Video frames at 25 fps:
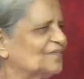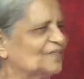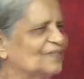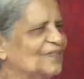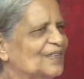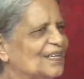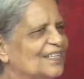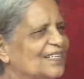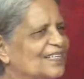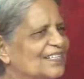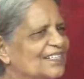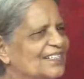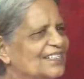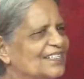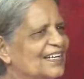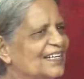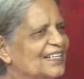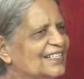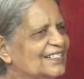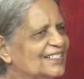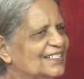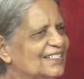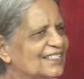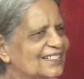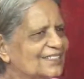when it
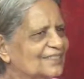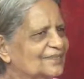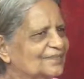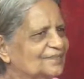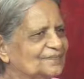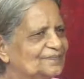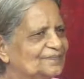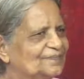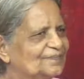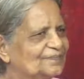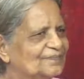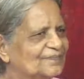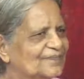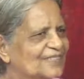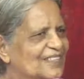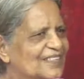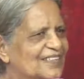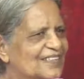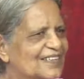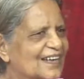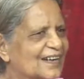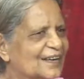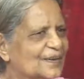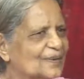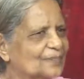gets
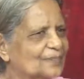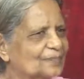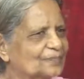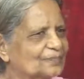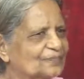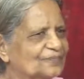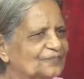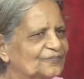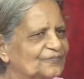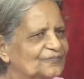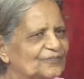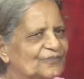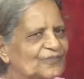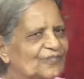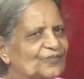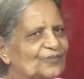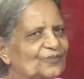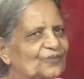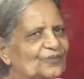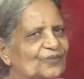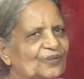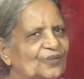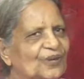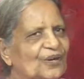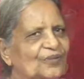stuck up, we
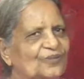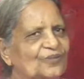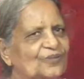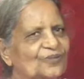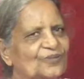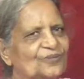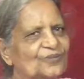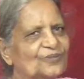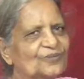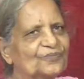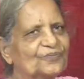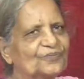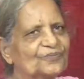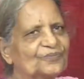don't know how to do.